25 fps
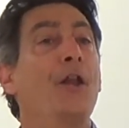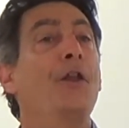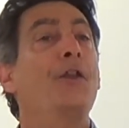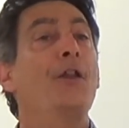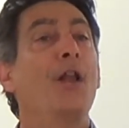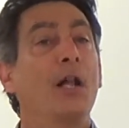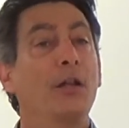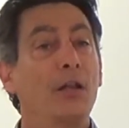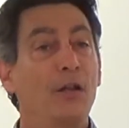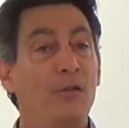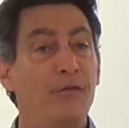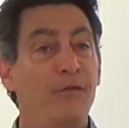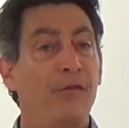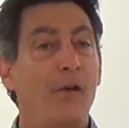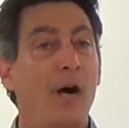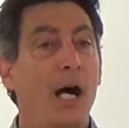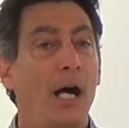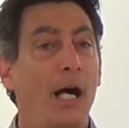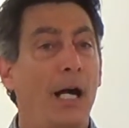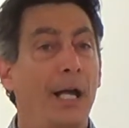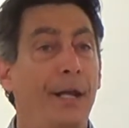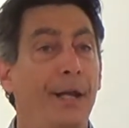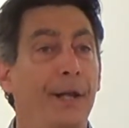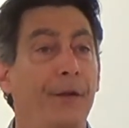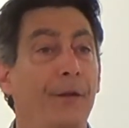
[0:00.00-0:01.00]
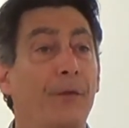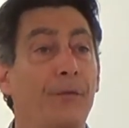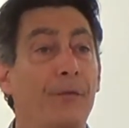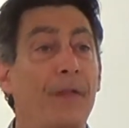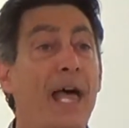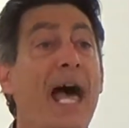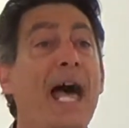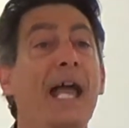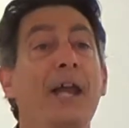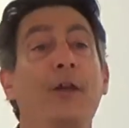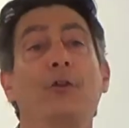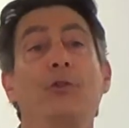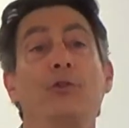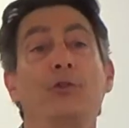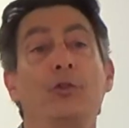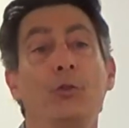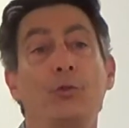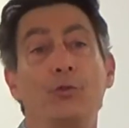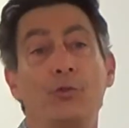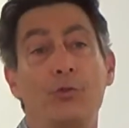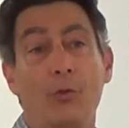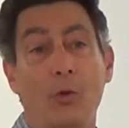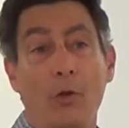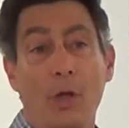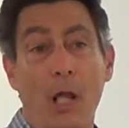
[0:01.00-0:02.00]
nullified, that
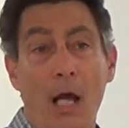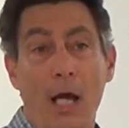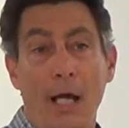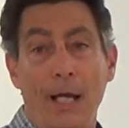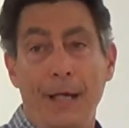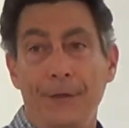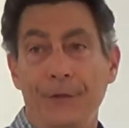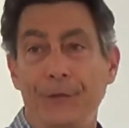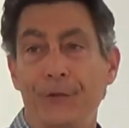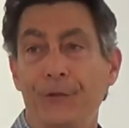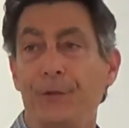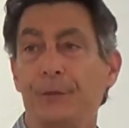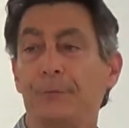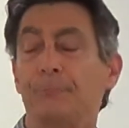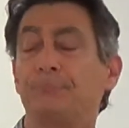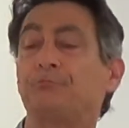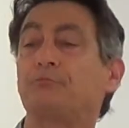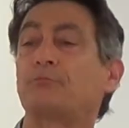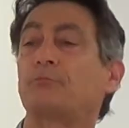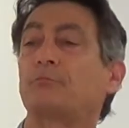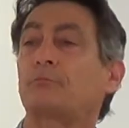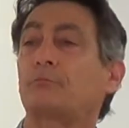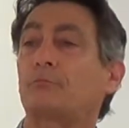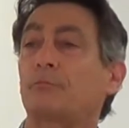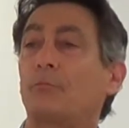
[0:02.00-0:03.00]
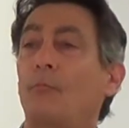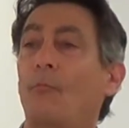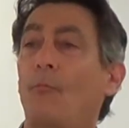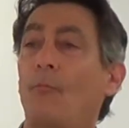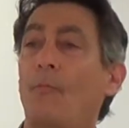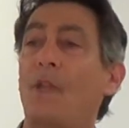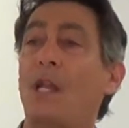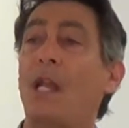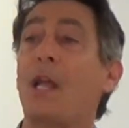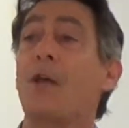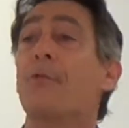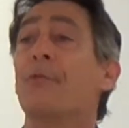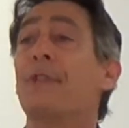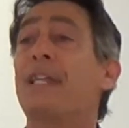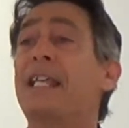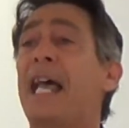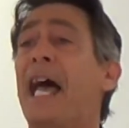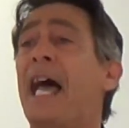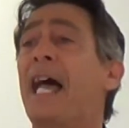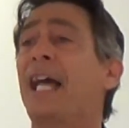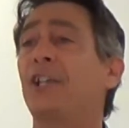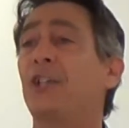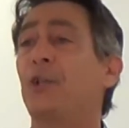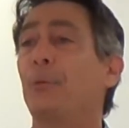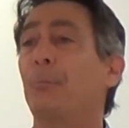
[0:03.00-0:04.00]
neutralized the
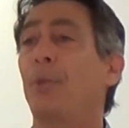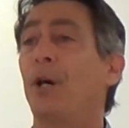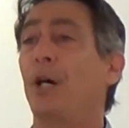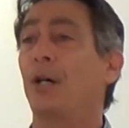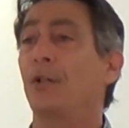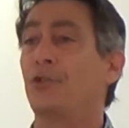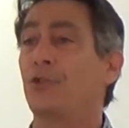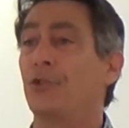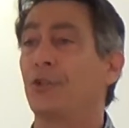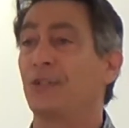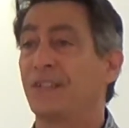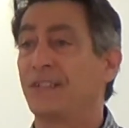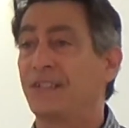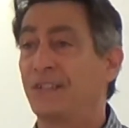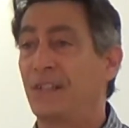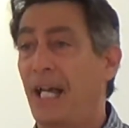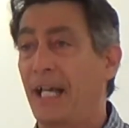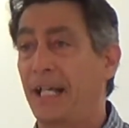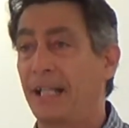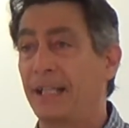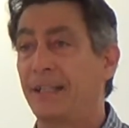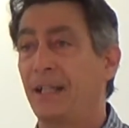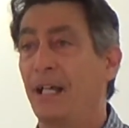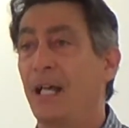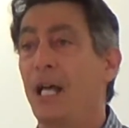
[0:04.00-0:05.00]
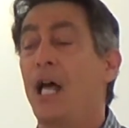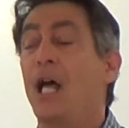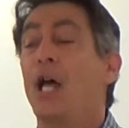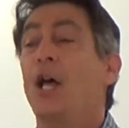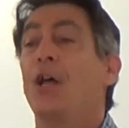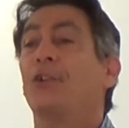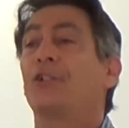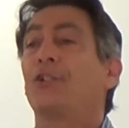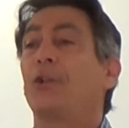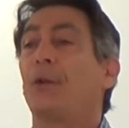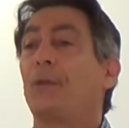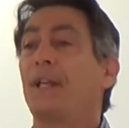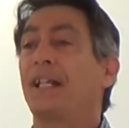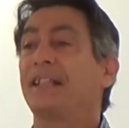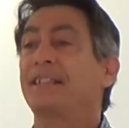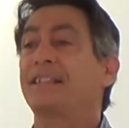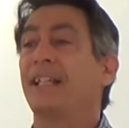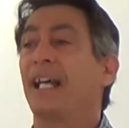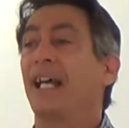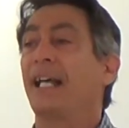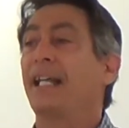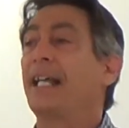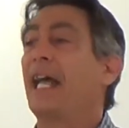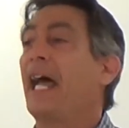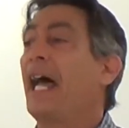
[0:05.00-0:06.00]
acupuncture site. So they
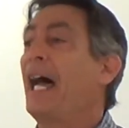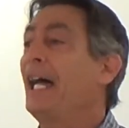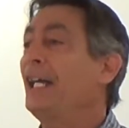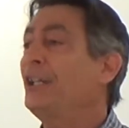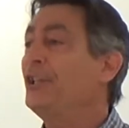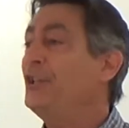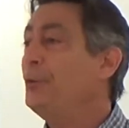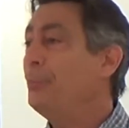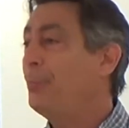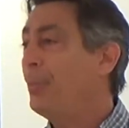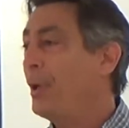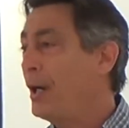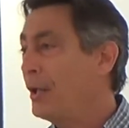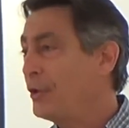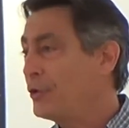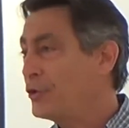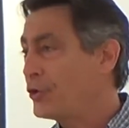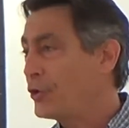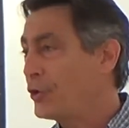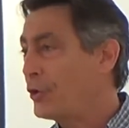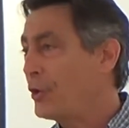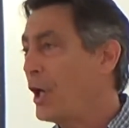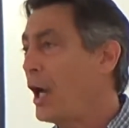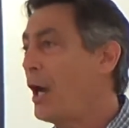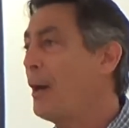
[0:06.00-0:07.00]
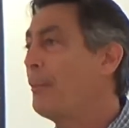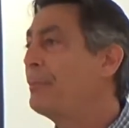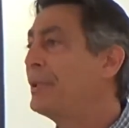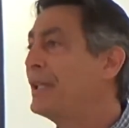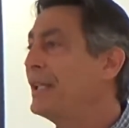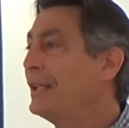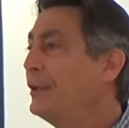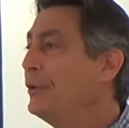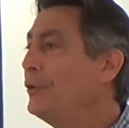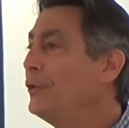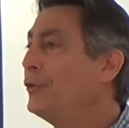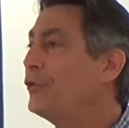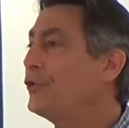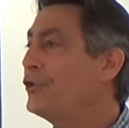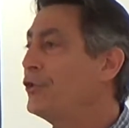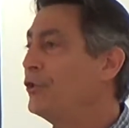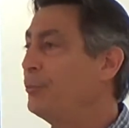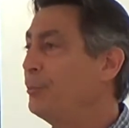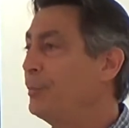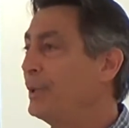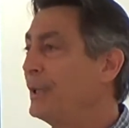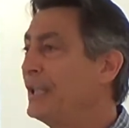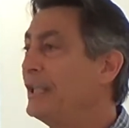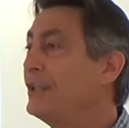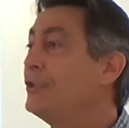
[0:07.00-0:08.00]
said acupuncture appears to
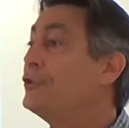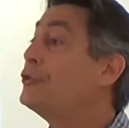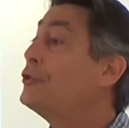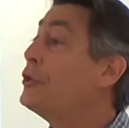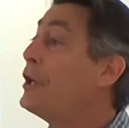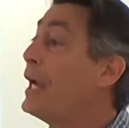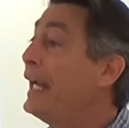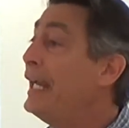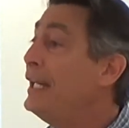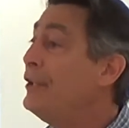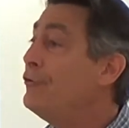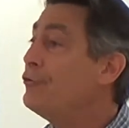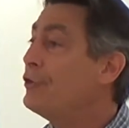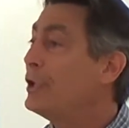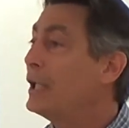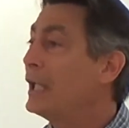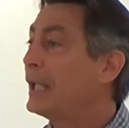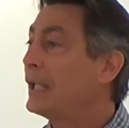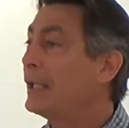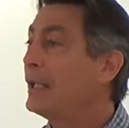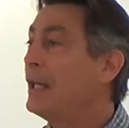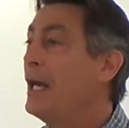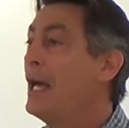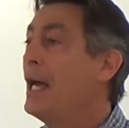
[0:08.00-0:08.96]
be changing